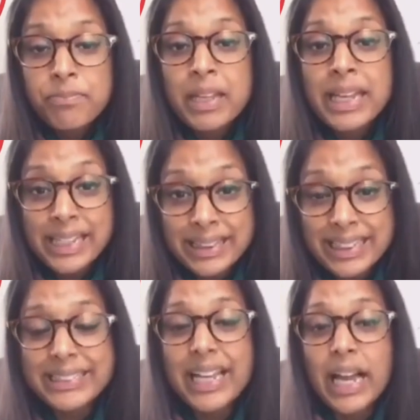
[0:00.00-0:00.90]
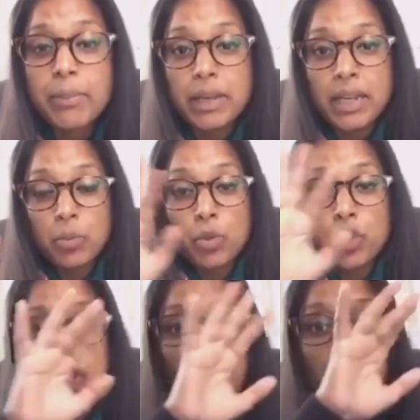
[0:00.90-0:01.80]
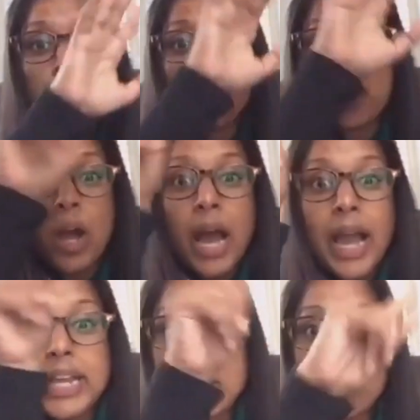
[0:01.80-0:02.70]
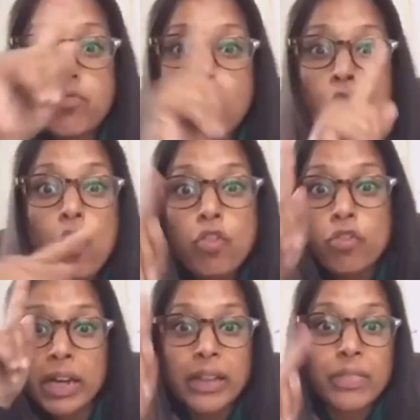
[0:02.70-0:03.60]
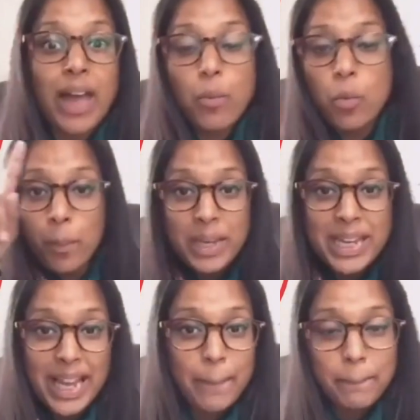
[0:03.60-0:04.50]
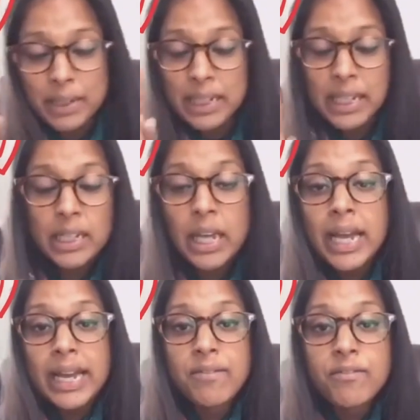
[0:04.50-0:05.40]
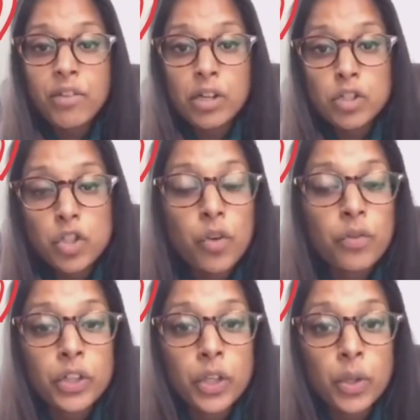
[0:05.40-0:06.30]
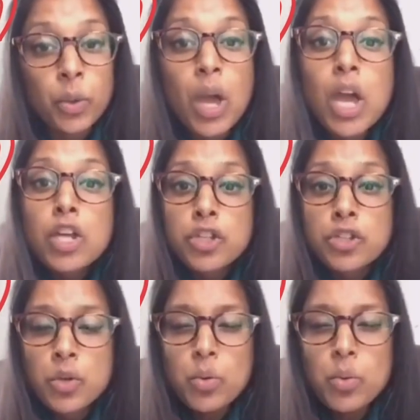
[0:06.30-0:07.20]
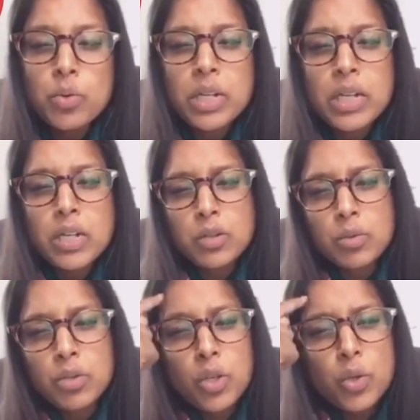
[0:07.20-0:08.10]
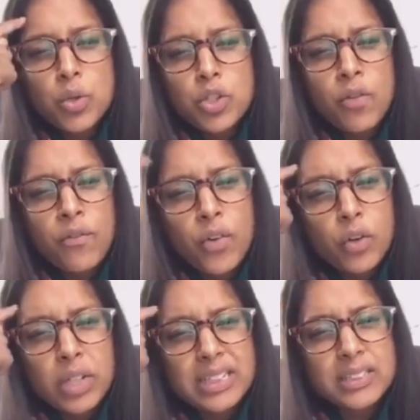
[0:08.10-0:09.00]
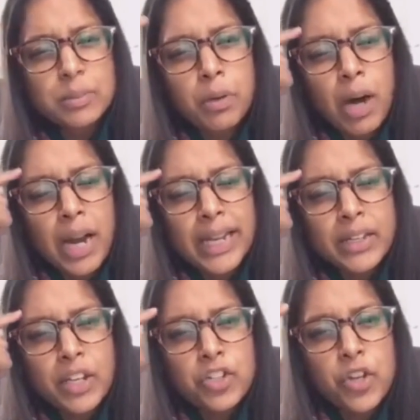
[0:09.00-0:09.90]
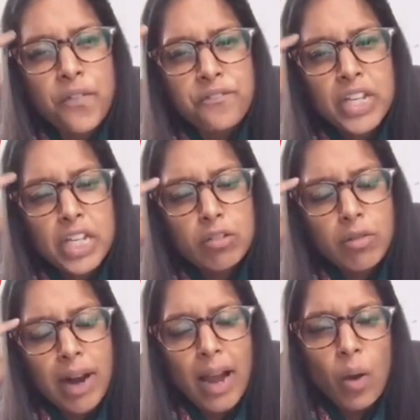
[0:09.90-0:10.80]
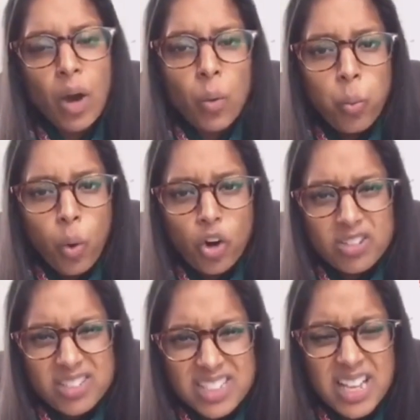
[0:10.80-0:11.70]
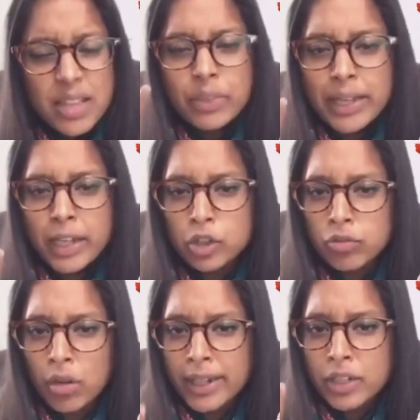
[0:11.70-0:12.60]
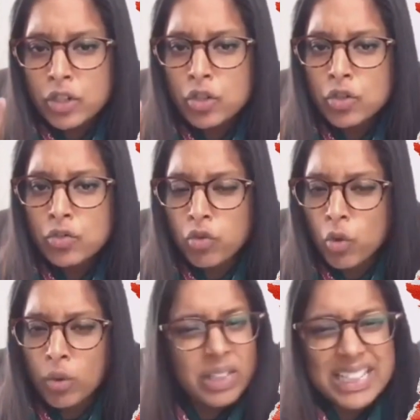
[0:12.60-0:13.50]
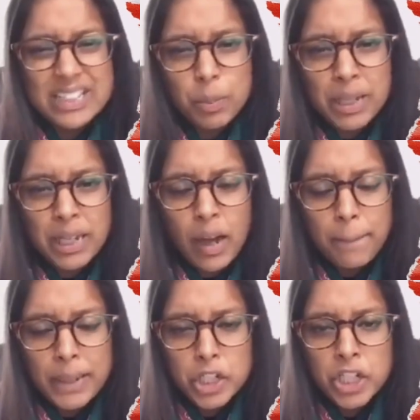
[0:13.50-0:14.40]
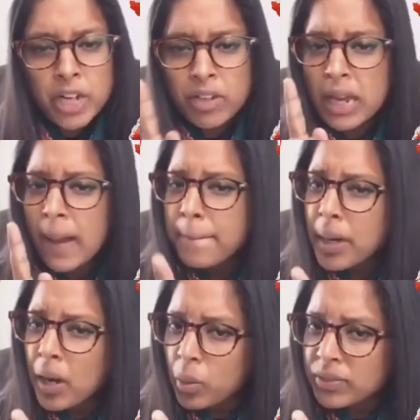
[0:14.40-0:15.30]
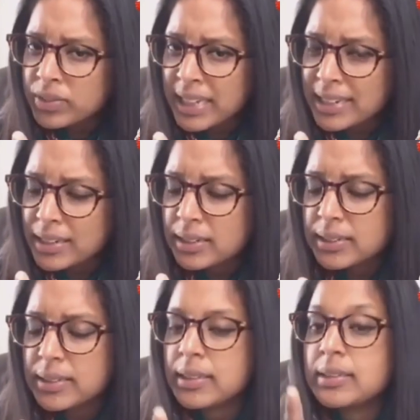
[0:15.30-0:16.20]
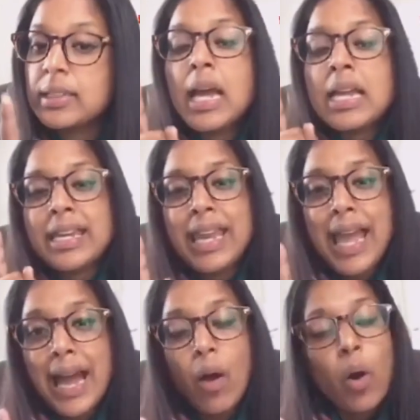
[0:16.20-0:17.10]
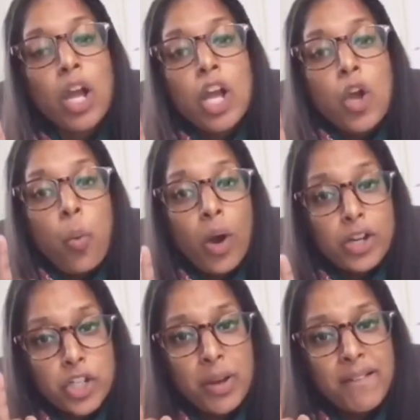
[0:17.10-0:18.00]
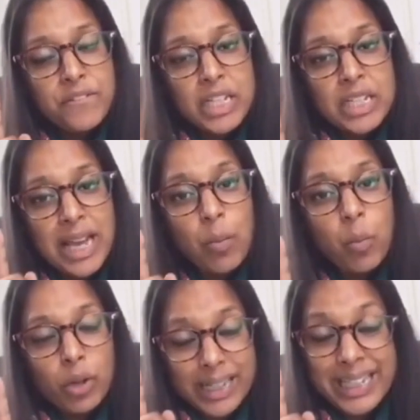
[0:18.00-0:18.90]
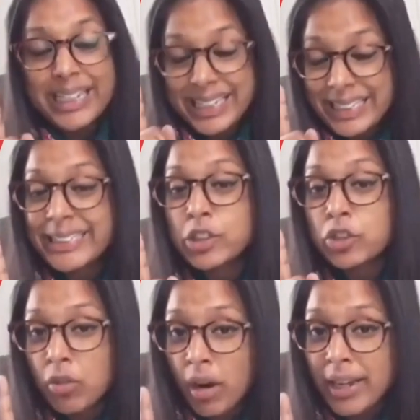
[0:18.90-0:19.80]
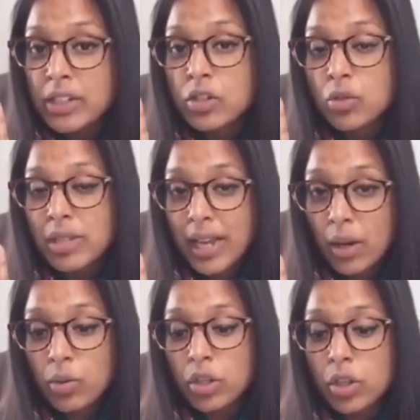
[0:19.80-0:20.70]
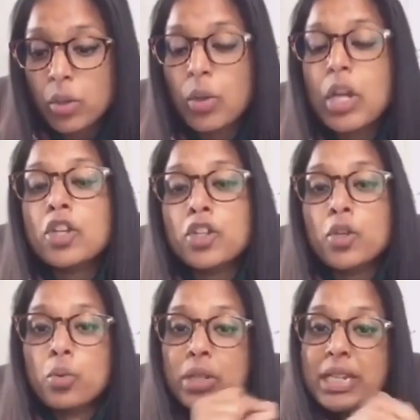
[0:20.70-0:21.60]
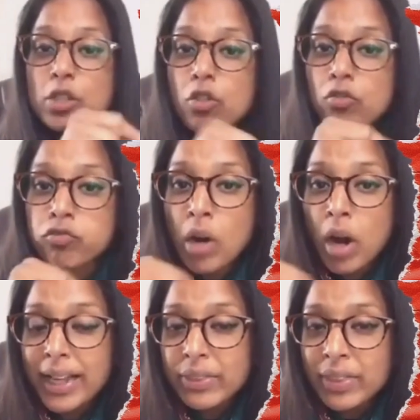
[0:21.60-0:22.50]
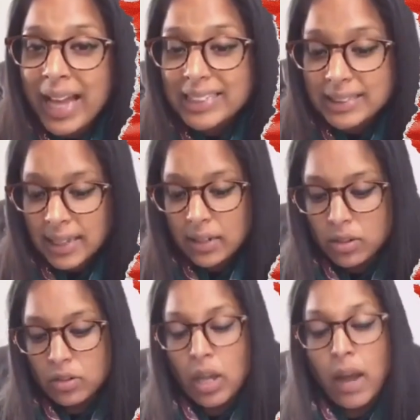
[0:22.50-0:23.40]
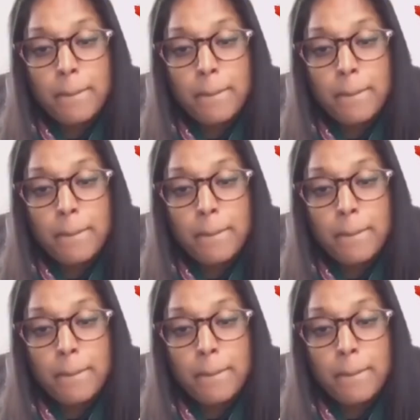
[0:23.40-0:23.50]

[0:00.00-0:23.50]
In this game, it will show you a drawing that will be happening in front of you. You will need to use your phonics brain to figure out what they are trying to draw. It's a little bit like Pictionary, but with sentences. Now, once you have figured out what it is trying to tell you, you will need to write that sentence.